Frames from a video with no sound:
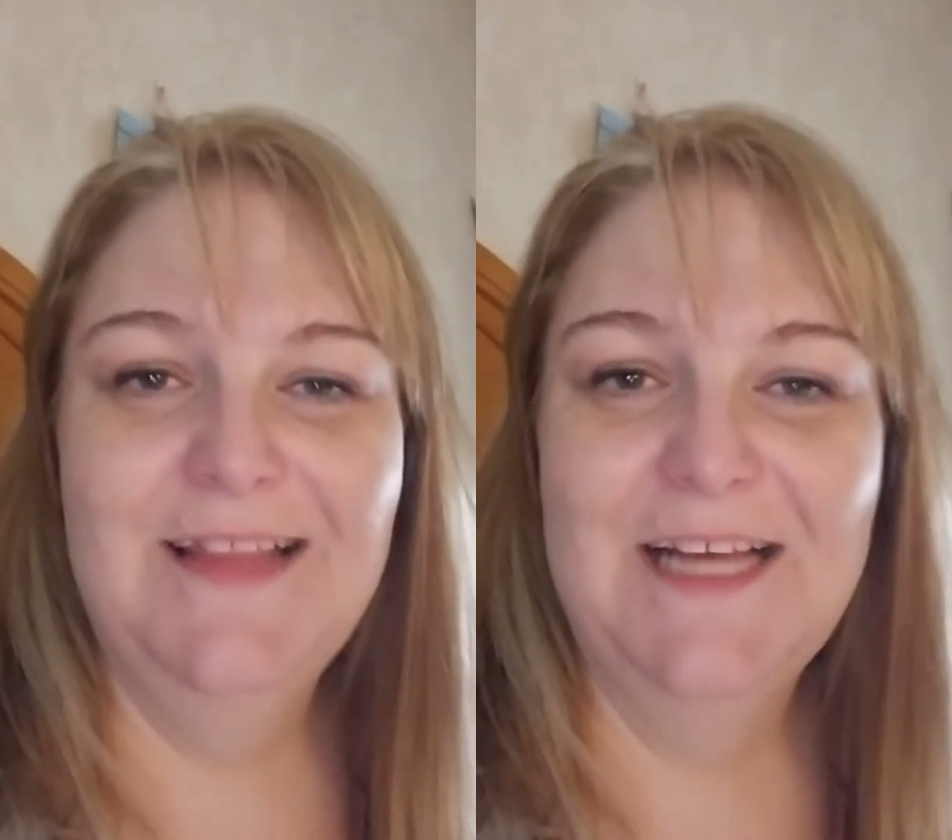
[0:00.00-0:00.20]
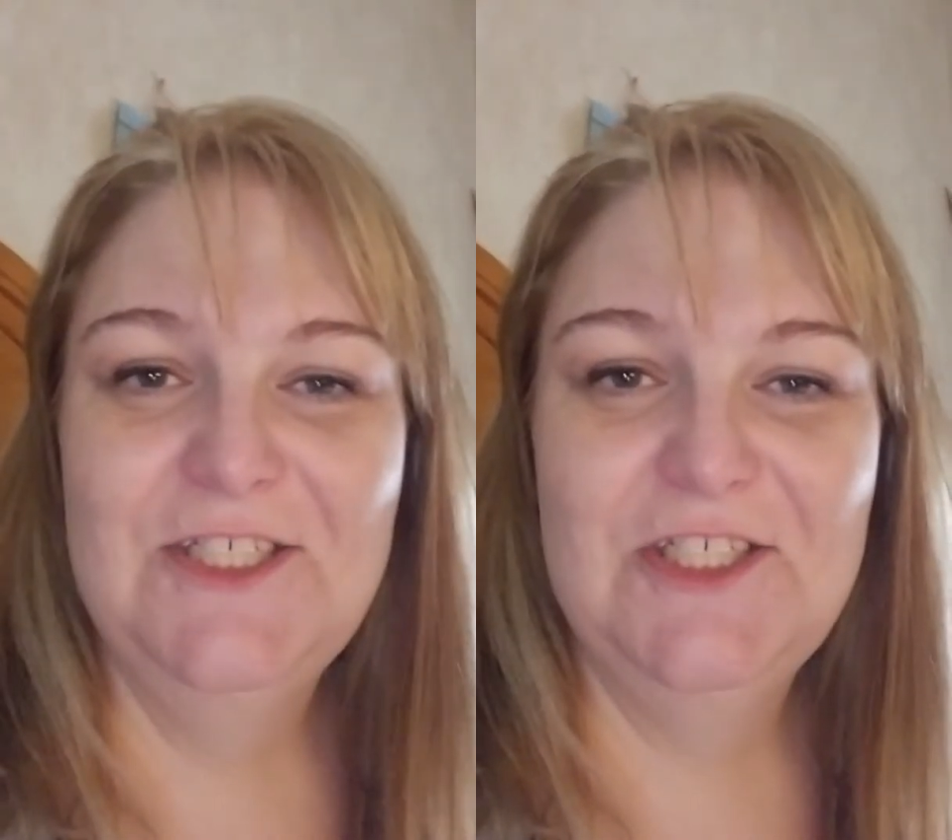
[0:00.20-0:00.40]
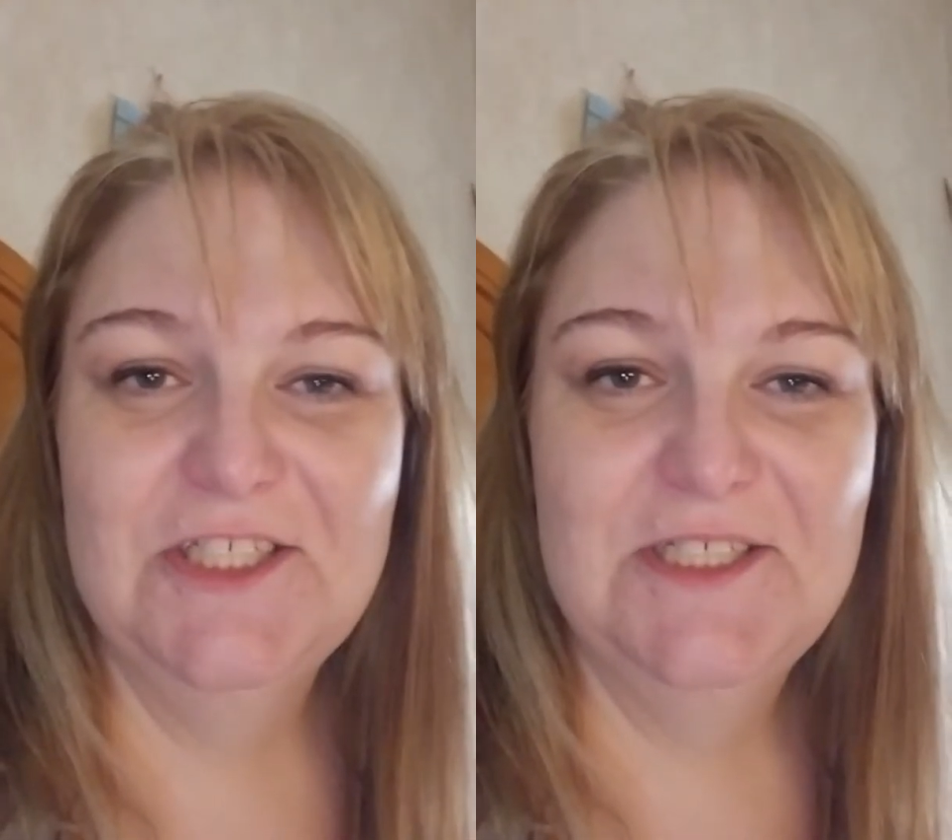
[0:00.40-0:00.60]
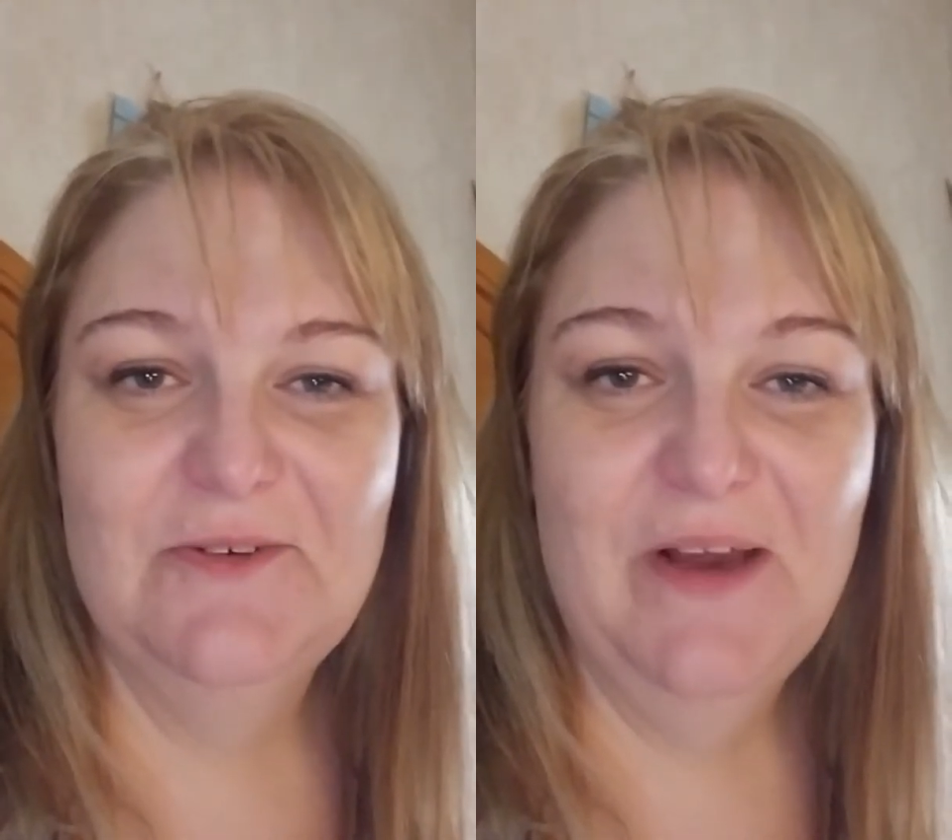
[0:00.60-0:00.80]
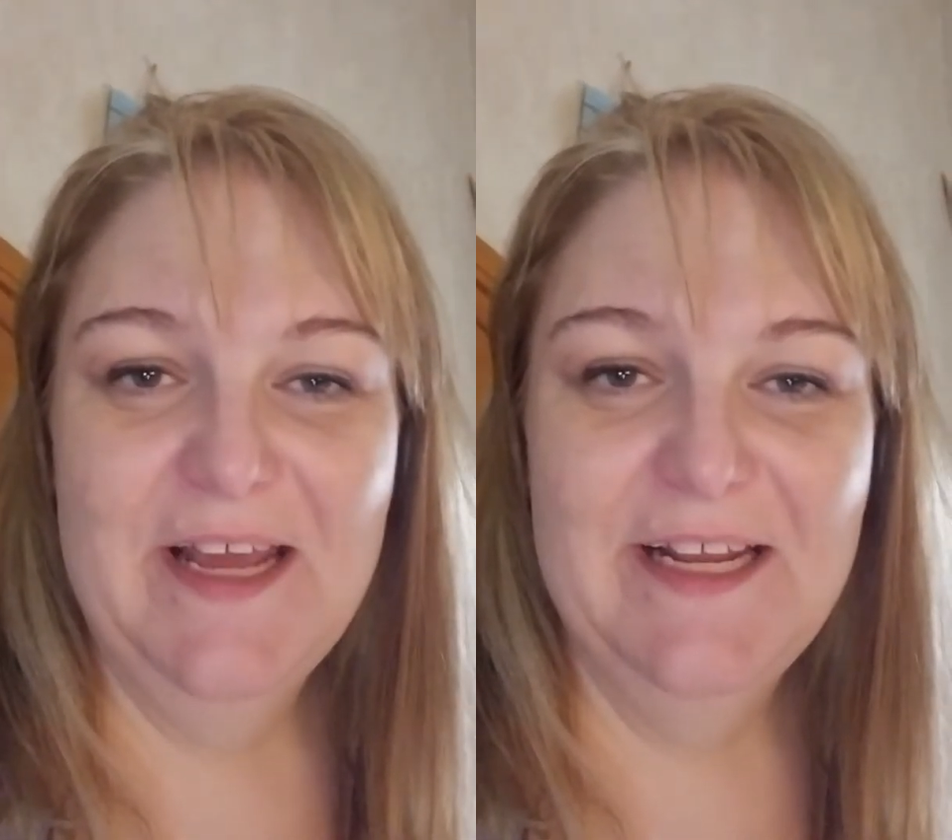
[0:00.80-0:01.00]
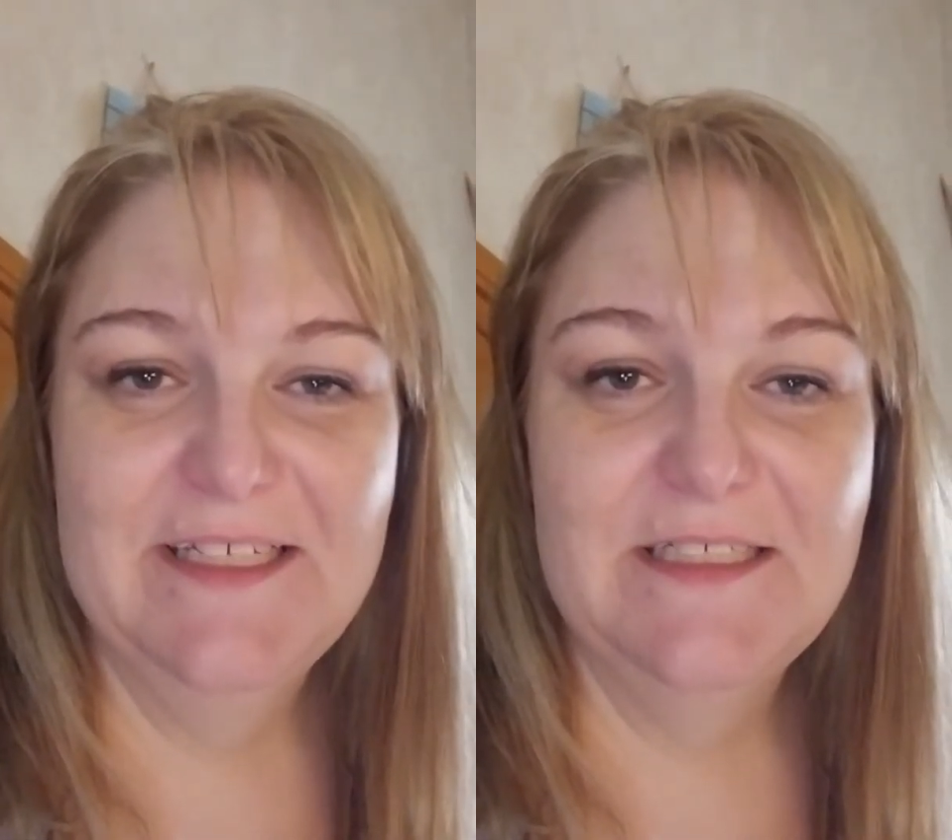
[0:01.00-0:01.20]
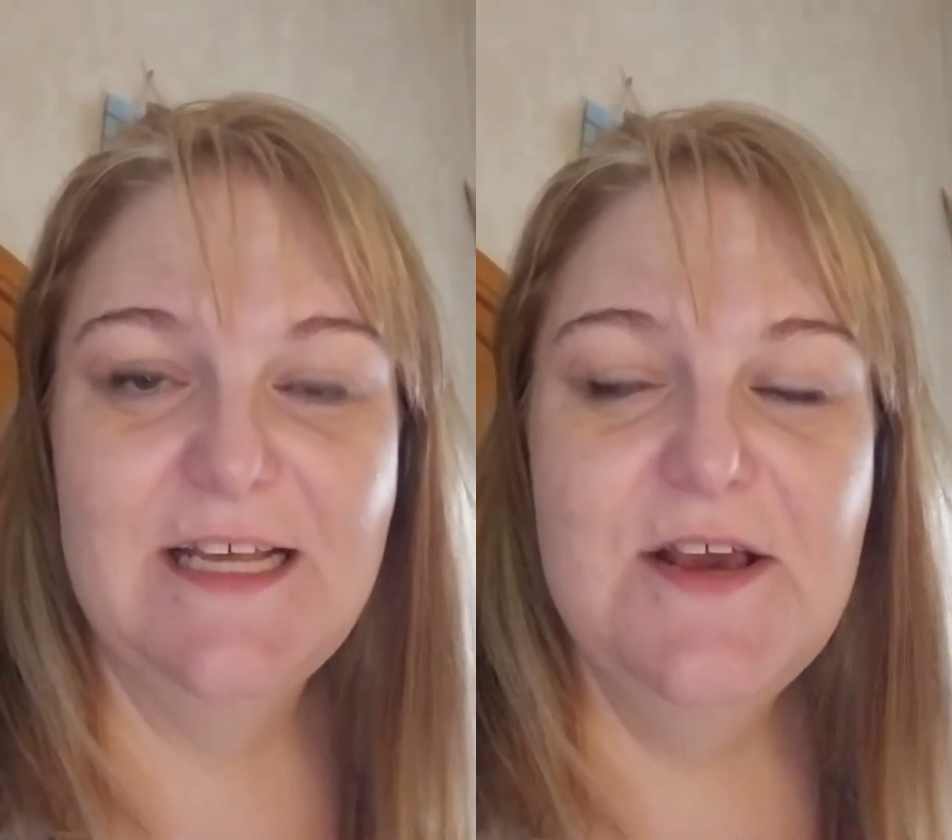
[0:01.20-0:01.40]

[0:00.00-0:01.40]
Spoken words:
that's just the way it is.